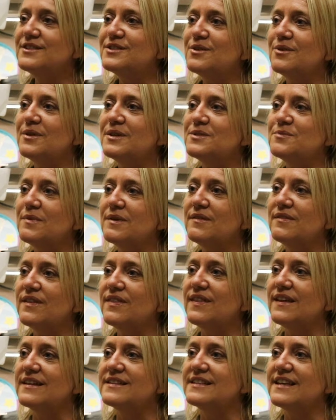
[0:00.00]
and so it's one
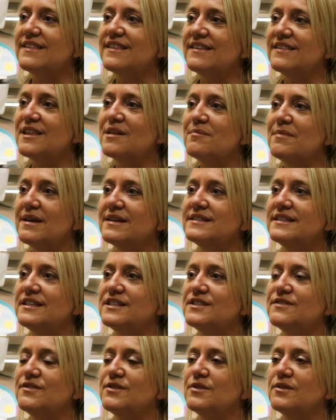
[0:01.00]
of the things I think that makes
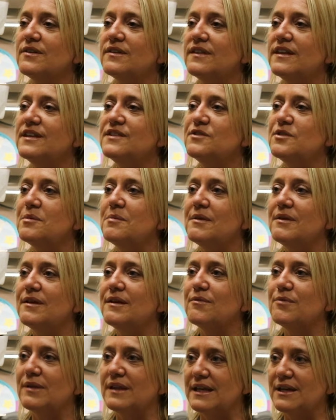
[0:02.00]
Eastview, the Eastview
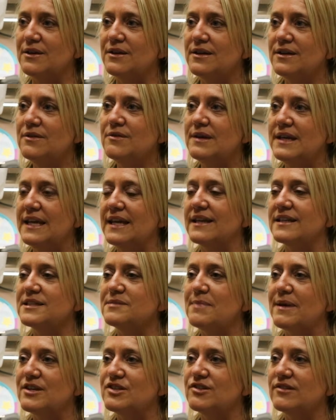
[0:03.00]
community really unique
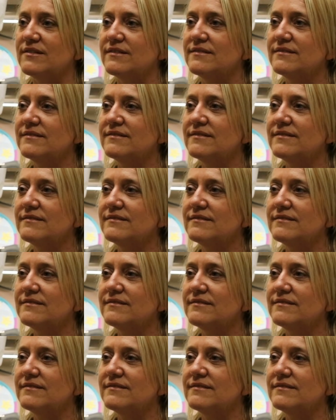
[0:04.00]
and special.